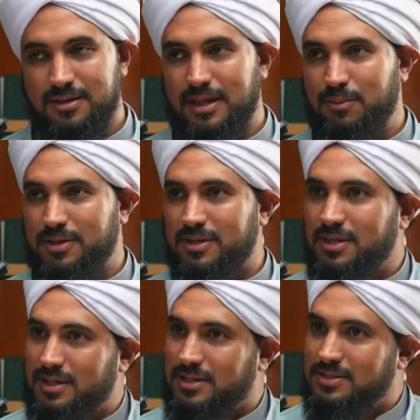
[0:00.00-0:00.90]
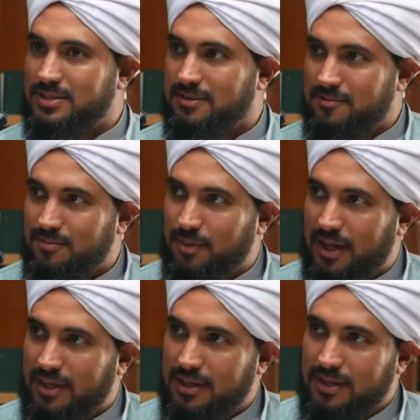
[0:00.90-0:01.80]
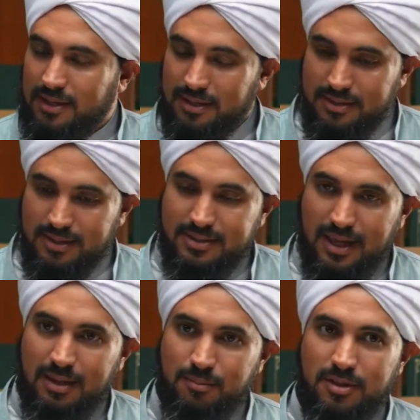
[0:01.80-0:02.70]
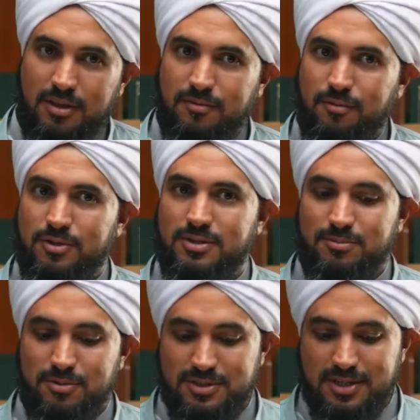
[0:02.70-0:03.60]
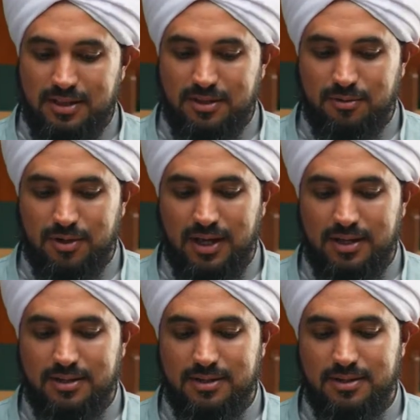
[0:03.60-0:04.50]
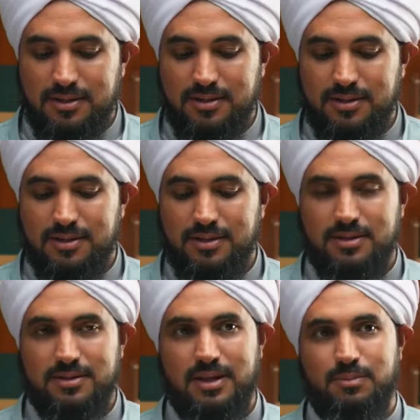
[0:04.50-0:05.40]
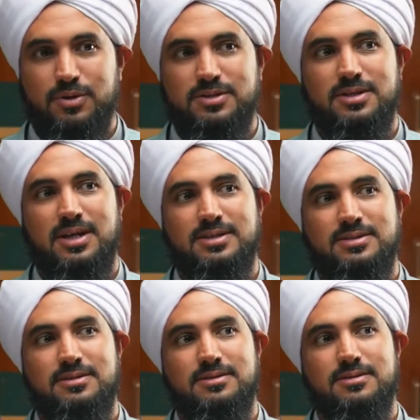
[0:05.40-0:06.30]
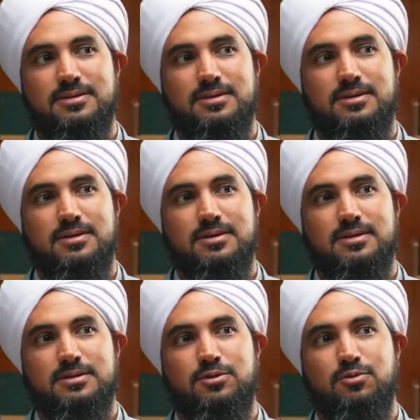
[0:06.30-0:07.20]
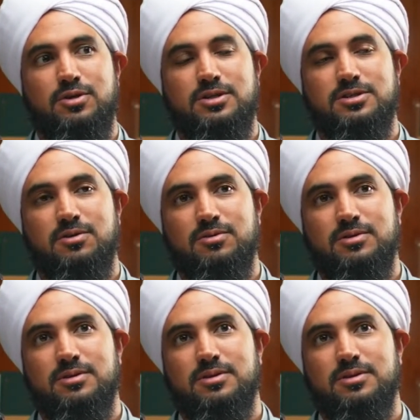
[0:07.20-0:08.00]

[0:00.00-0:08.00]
than what he received by the time Allah afforded him to recite the Quran, that person hasn't truly shown